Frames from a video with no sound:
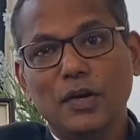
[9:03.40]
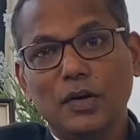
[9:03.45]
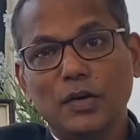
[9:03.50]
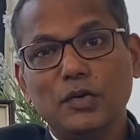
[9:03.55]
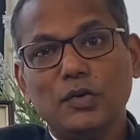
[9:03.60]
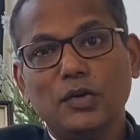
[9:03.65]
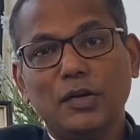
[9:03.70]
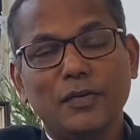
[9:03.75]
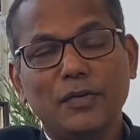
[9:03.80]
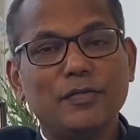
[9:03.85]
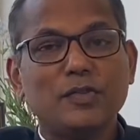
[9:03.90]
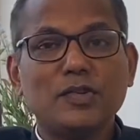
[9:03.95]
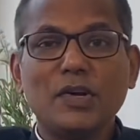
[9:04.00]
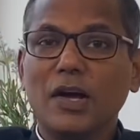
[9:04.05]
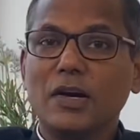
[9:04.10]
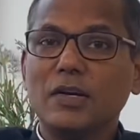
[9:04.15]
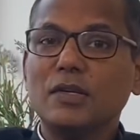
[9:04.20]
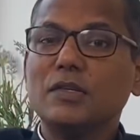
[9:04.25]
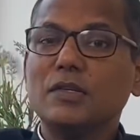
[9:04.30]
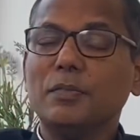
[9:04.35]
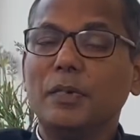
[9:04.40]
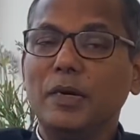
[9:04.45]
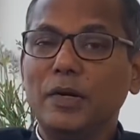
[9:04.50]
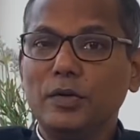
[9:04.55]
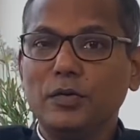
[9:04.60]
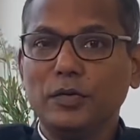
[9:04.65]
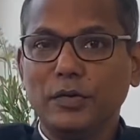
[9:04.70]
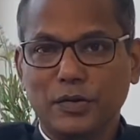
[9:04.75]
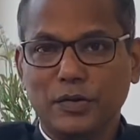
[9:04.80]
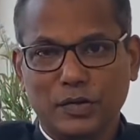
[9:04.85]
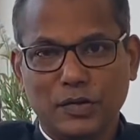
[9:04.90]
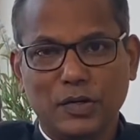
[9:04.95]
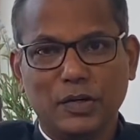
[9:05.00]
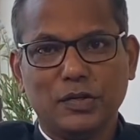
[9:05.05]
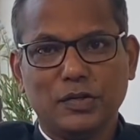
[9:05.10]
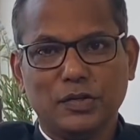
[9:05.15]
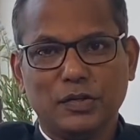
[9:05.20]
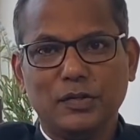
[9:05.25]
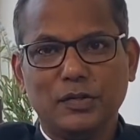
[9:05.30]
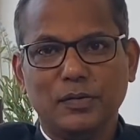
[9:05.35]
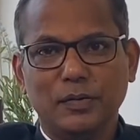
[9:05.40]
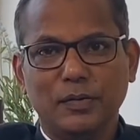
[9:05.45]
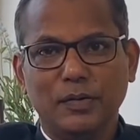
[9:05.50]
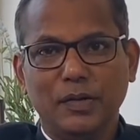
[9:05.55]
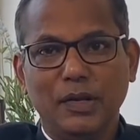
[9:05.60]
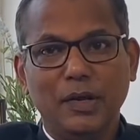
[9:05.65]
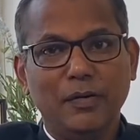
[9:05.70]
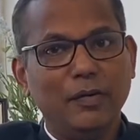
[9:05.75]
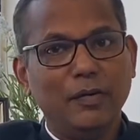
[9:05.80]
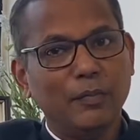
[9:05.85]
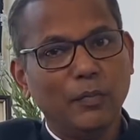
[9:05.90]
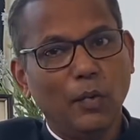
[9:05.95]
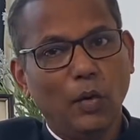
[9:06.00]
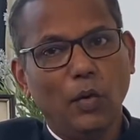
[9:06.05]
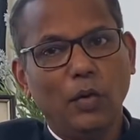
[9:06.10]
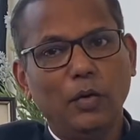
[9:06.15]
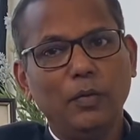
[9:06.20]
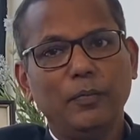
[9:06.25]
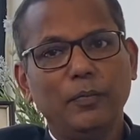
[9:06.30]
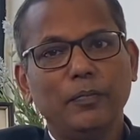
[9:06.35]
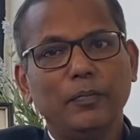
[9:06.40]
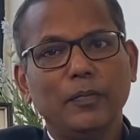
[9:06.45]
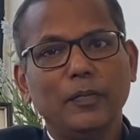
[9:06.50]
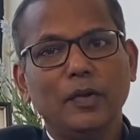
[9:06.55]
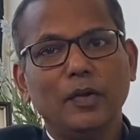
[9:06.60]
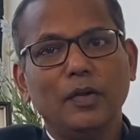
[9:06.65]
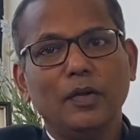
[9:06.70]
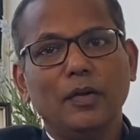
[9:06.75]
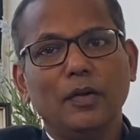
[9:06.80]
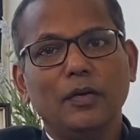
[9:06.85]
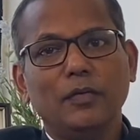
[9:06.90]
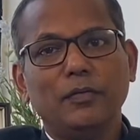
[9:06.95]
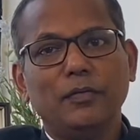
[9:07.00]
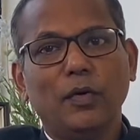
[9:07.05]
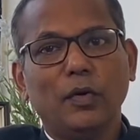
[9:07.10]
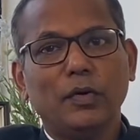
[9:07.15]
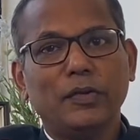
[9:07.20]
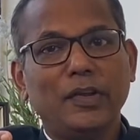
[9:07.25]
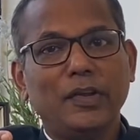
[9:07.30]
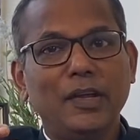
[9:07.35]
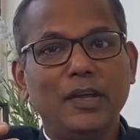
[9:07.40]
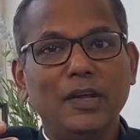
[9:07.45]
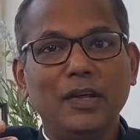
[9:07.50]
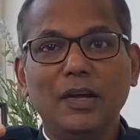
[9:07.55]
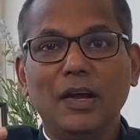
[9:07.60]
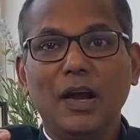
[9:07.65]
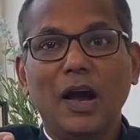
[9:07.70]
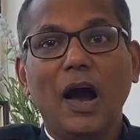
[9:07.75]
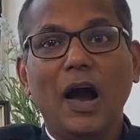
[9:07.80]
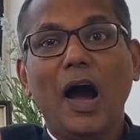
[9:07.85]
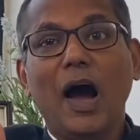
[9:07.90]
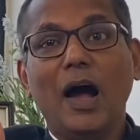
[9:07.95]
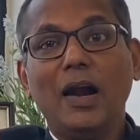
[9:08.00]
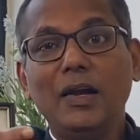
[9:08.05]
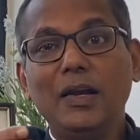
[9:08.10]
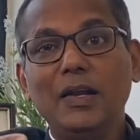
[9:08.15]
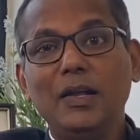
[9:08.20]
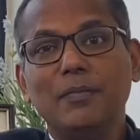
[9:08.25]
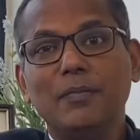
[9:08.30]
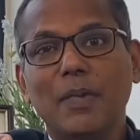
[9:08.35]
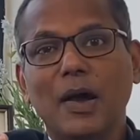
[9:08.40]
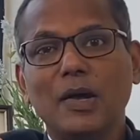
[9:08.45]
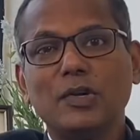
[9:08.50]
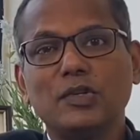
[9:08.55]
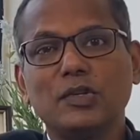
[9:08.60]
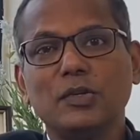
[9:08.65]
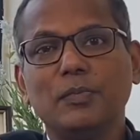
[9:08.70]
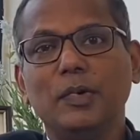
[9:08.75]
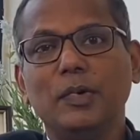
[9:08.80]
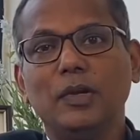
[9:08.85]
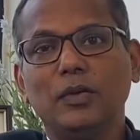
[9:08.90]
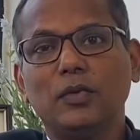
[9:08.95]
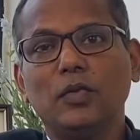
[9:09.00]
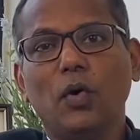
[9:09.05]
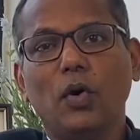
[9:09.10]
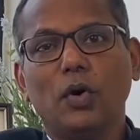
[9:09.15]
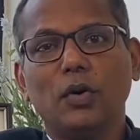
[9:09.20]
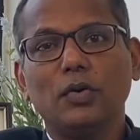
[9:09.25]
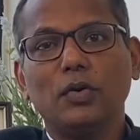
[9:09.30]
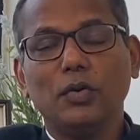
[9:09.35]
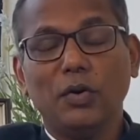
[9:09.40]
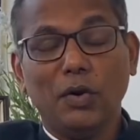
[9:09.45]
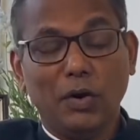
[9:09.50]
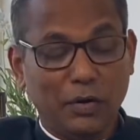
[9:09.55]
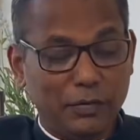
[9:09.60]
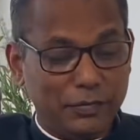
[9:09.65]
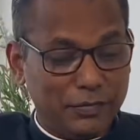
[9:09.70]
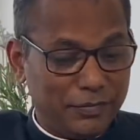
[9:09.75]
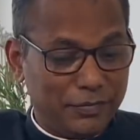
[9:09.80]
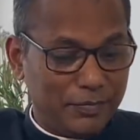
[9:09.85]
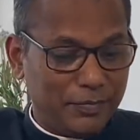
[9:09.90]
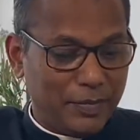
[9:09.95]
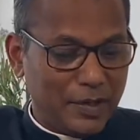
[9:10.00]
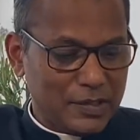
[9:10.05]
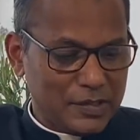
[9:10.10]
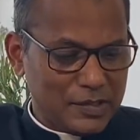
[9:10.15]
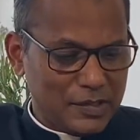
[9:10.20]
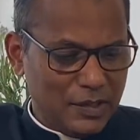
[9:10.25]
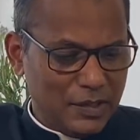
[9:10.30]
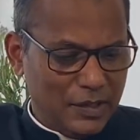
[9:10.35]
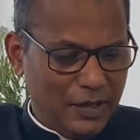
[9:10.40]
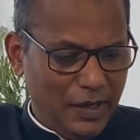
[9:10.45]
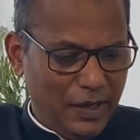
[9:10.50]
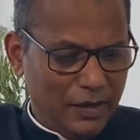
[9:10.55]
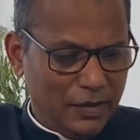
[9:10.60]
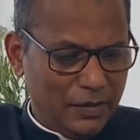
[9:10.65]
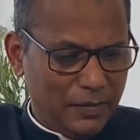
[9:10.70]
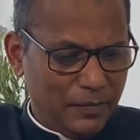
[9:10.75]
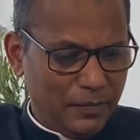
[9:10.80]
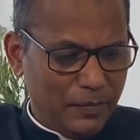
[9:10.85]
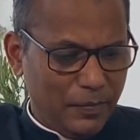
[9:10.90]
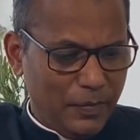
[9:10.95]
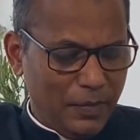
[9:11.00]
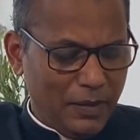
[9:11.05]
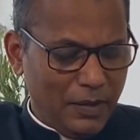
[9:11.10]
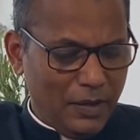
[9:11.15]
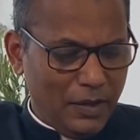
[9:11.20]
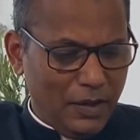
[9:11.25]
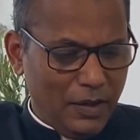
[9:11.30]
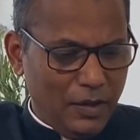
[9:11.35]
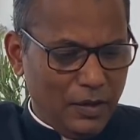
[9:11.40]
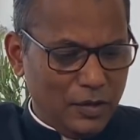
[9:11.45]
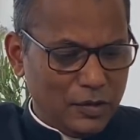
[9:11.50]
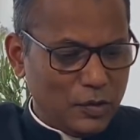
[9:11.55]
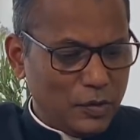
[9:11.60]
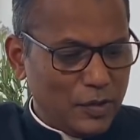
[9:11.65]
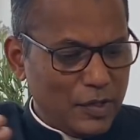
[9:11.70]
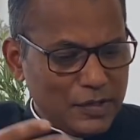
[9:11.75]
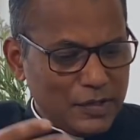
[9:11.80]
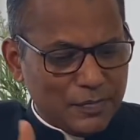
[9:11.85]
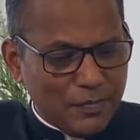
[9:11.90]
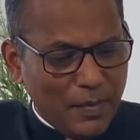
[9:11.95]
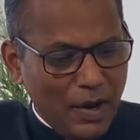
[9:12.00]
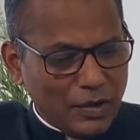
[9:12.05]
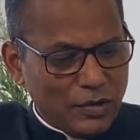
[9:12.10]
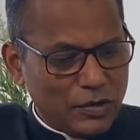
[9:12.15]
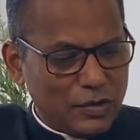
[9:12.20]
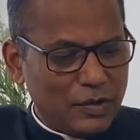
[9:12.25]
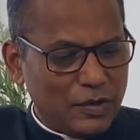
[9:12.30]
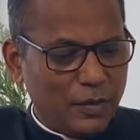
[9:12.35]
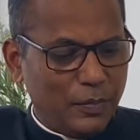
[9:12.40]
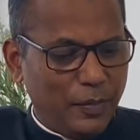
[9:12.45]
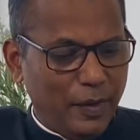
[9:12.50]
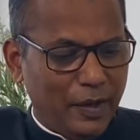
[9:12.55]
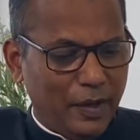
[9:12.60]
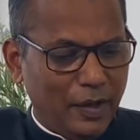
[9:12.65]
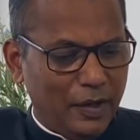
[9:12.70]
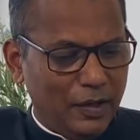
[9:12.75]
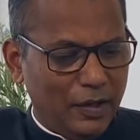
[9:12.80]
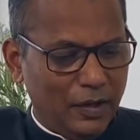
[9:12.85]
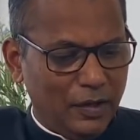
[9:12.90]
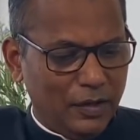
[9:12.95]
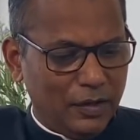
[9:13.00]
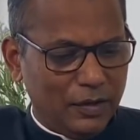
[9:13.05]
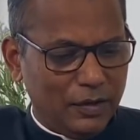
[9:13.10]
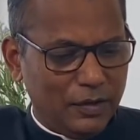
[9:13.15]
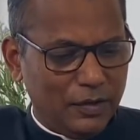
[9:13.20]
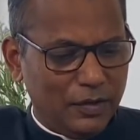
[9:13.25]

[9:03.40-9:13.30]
to give charitably to the church. Even more, for the unimaginable thought of personal gain. So there's much that we can learn.